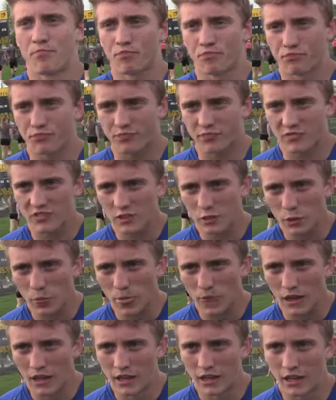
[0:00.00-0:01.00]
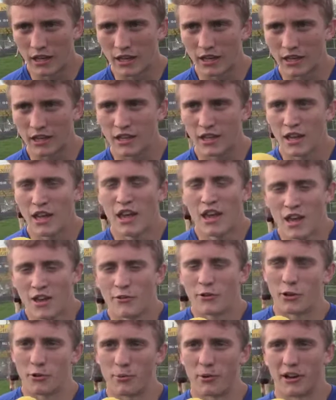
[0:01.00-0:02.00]
tell me how you're feeling about the three.
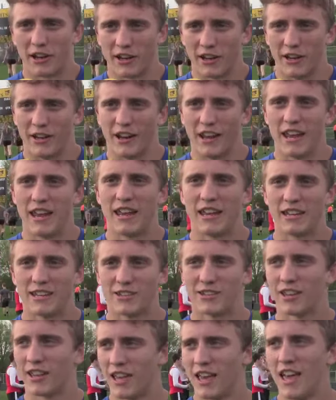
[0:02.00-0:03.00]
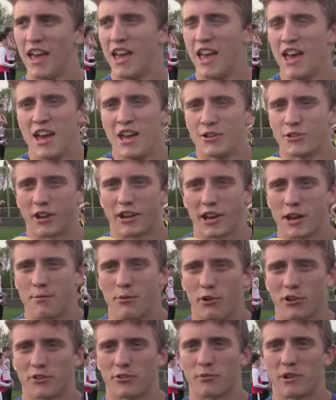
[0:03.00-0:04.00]
Feeling pretty good. Just trying to get
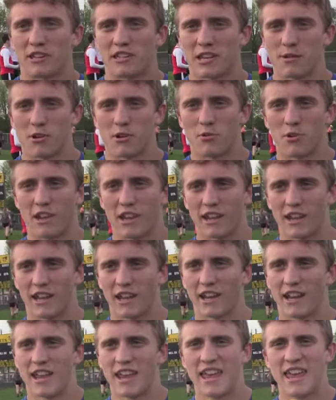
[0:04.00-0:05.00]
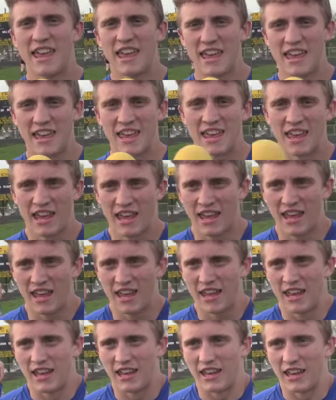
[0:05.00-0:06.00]
points for my team any way I can. Tell me
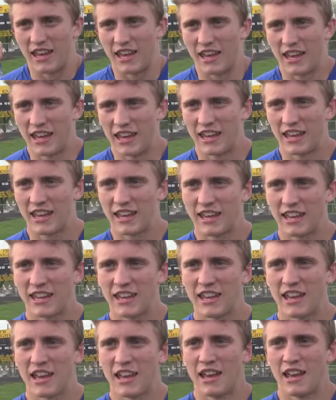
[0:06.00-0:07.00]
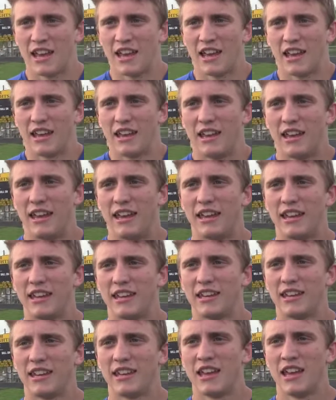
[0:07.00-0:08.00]
about uh, goals for you
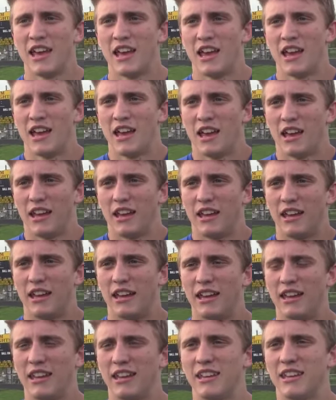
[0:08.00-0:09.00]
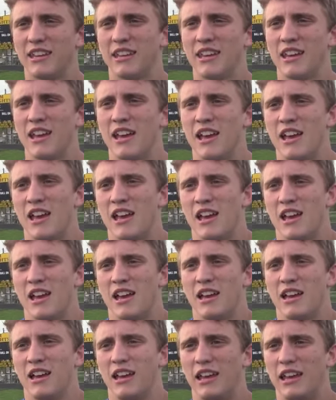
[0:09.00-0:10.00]
uh, as we move right down the stretch here
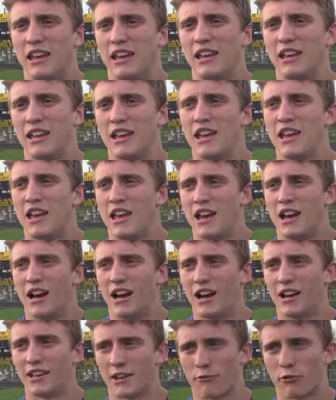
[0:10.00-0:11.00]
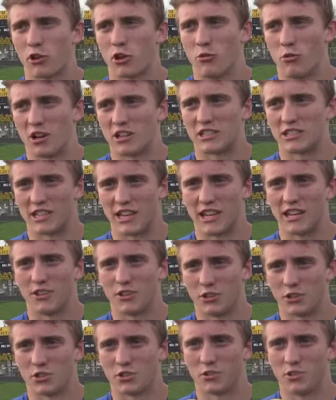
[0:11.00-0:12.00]
towards the end of the season. Uh, I definitely want state in
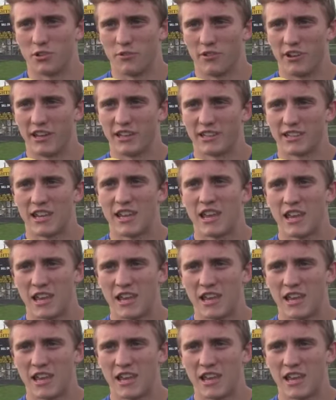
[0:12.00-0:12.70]
those three events